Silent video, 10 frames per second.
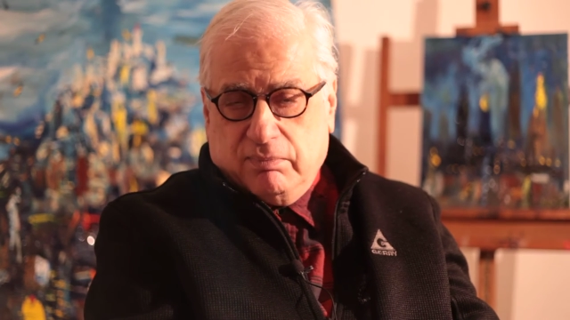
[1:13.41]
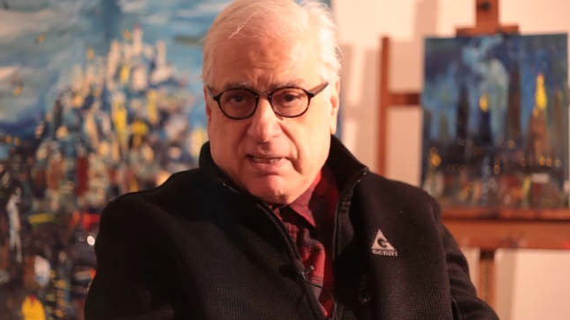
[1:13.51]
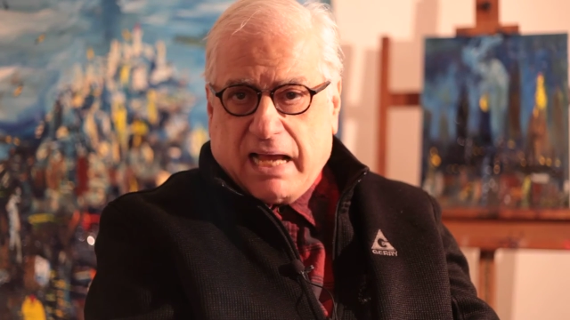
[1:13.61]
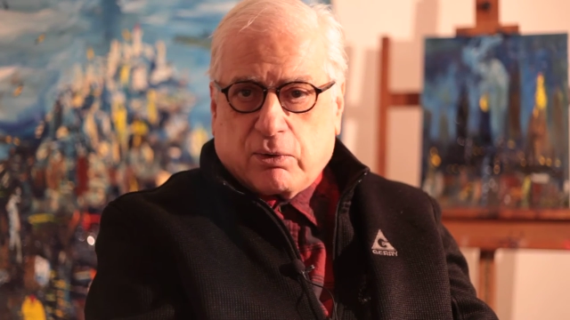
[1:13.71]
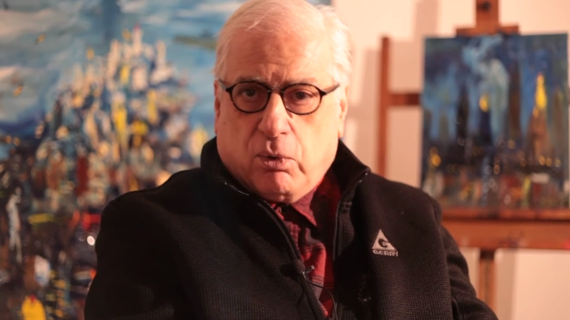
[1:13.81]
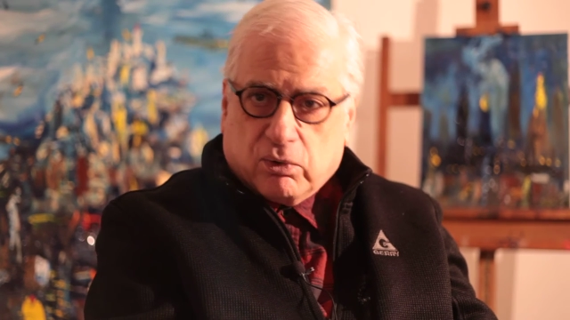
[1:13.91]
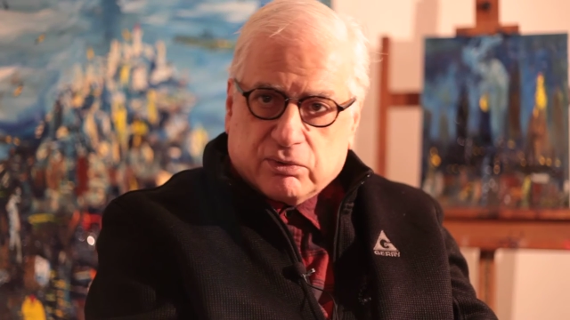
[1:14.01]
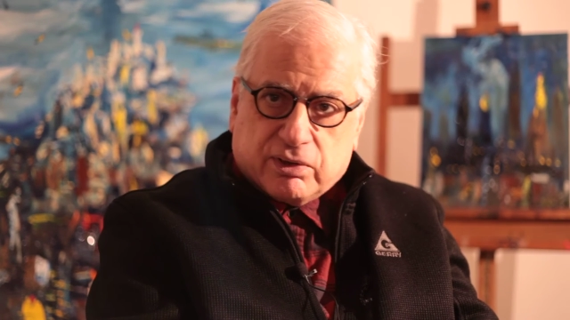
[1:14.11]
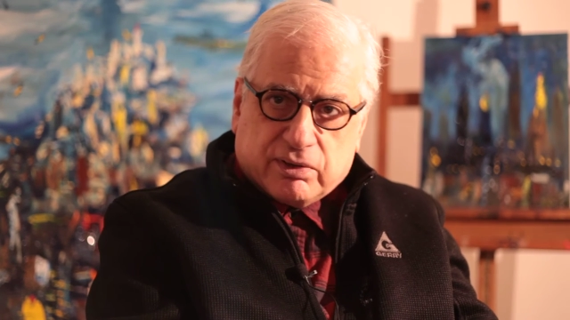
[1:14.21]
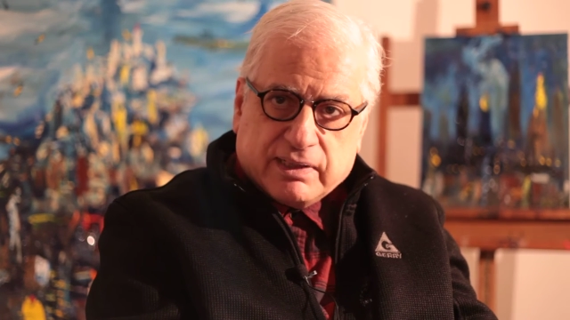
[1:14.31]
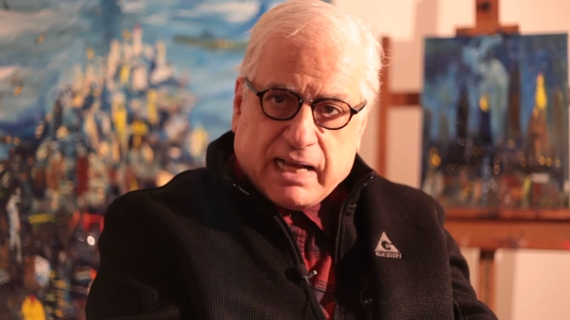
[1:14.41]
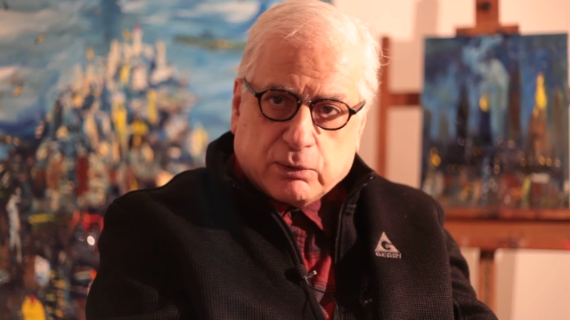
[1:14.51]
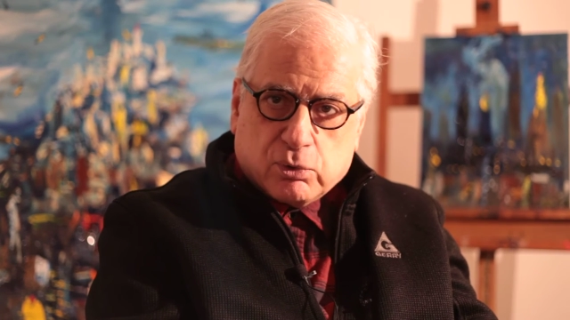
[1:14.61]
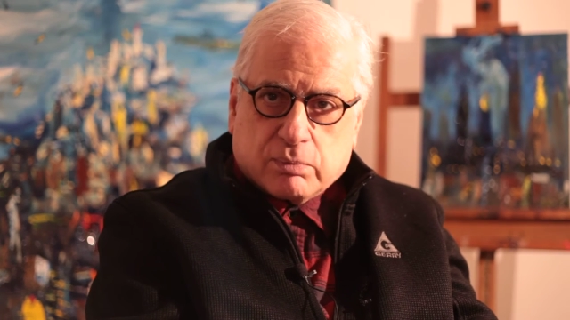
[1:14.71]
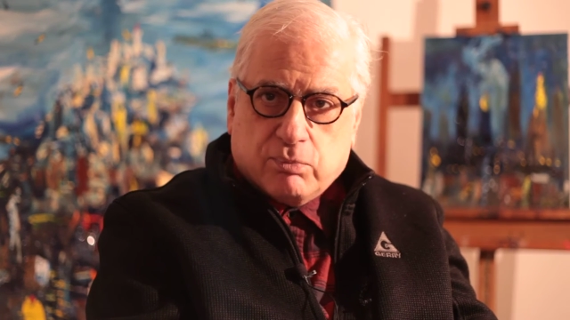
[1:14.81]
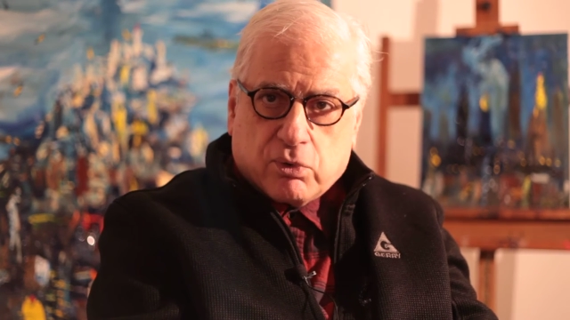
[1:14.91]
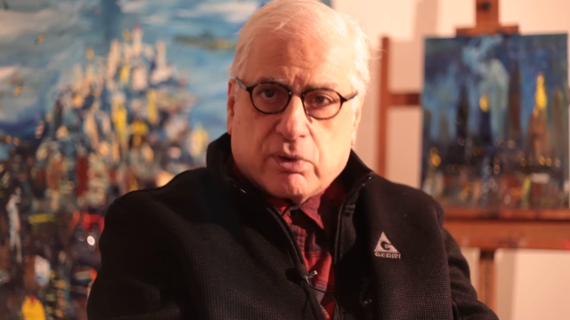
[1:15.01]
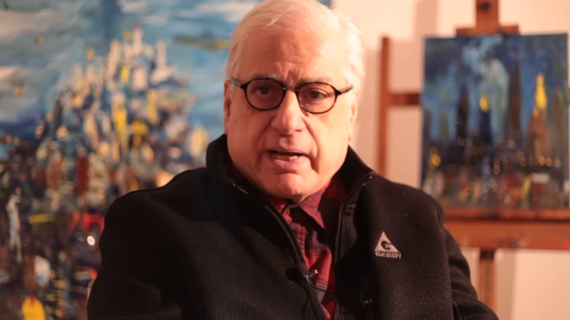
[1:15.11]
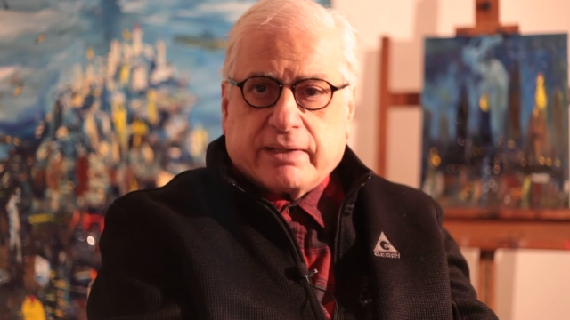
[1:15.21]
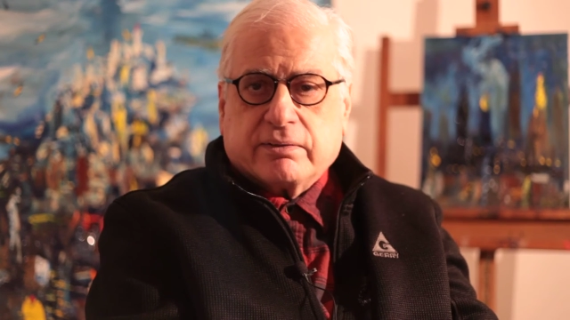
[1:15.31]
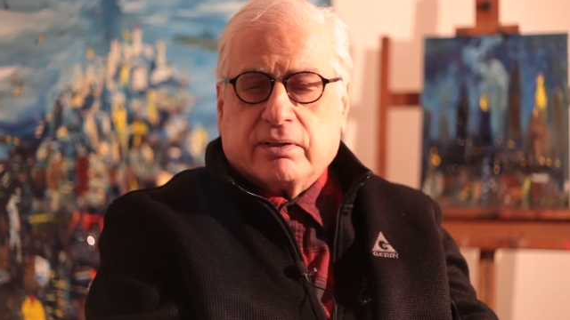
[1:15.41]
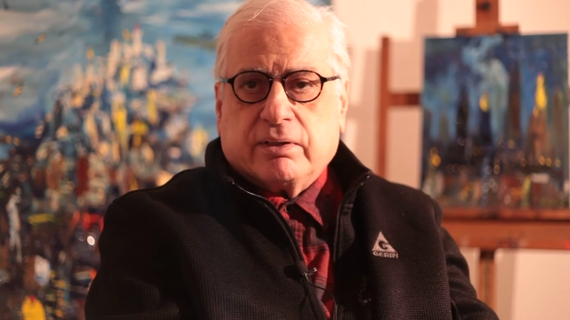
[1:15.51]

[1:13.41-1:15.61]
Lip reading: got older and I looked more at